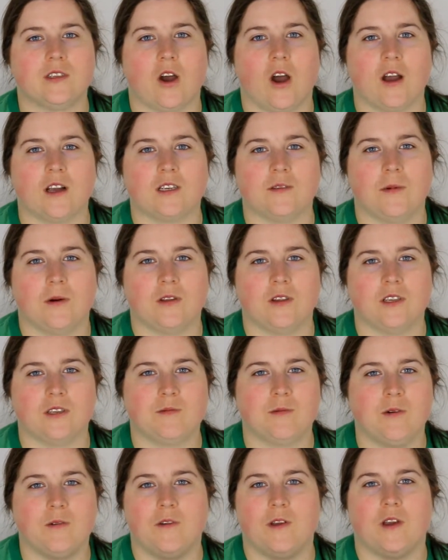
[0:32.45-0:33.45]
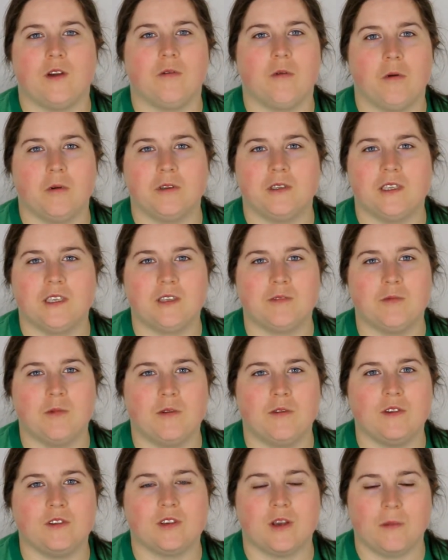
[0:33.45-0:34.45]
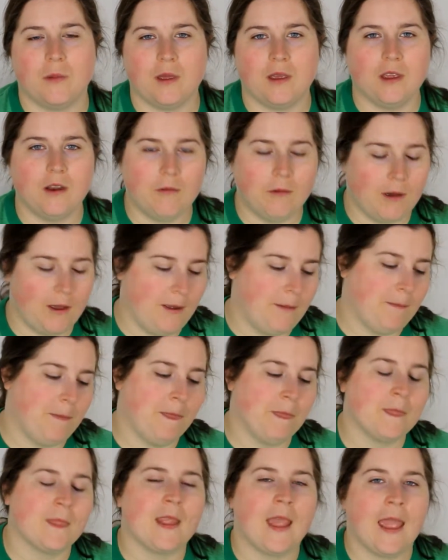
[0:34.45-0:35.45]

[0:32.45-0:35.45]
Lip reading: talks about this movie and quotes this movie, so I'm like, you know what?